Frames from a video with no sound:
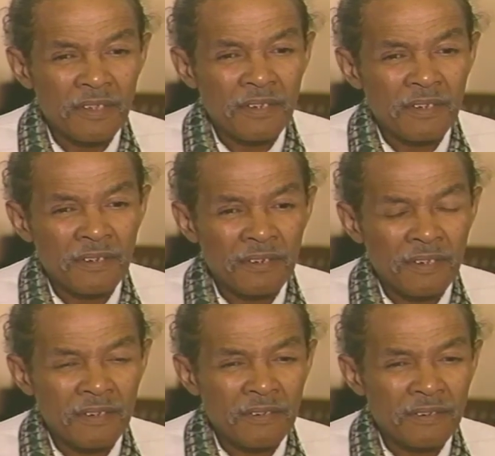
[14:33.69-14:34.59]
Then
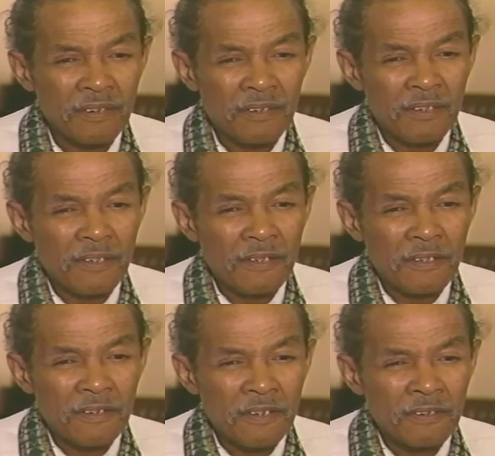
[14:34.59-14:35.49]
another,
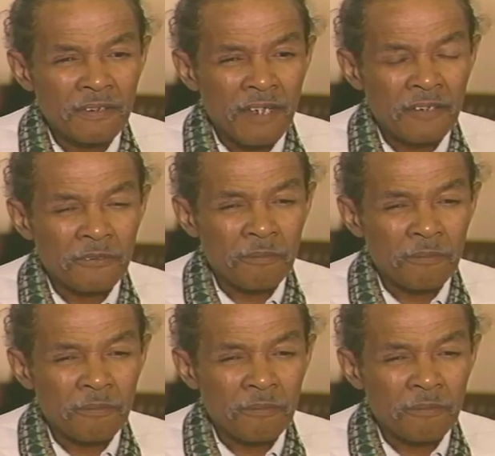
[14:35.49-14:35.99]
another alto